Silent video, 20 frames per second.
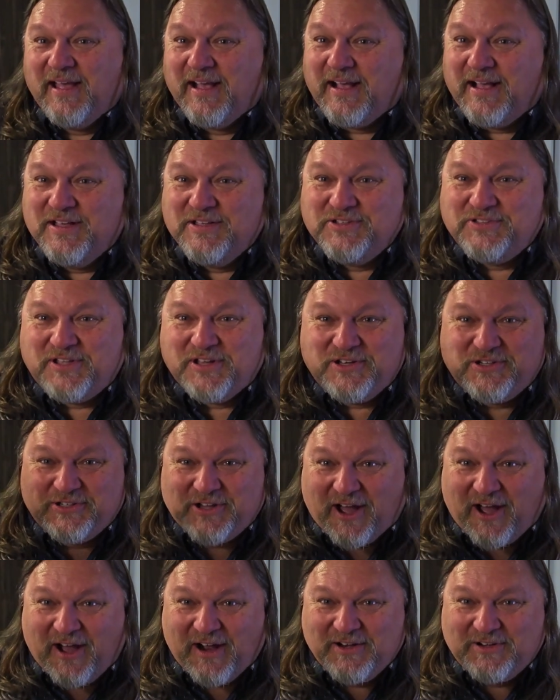because the
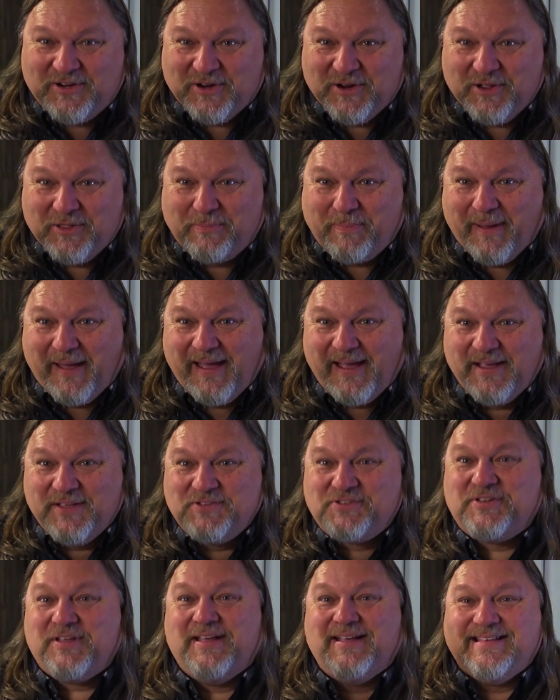dog
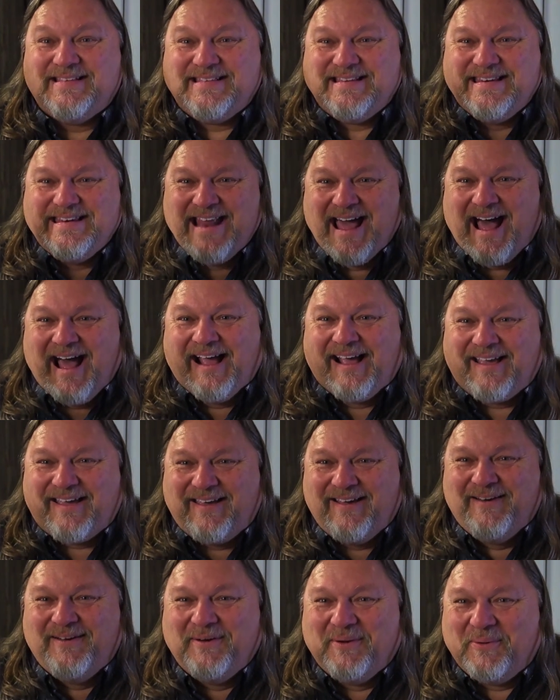toothpaste is
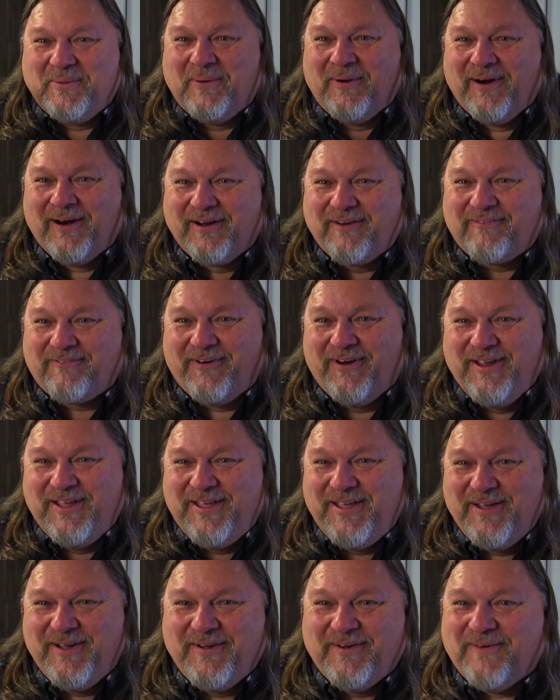not going to work for
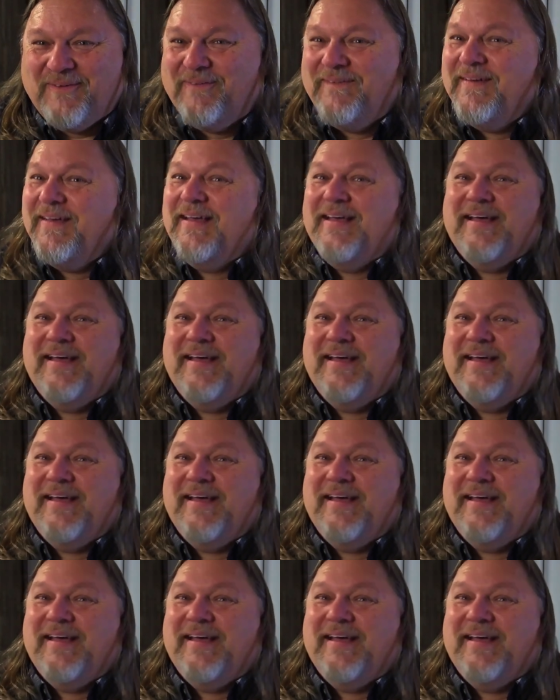you.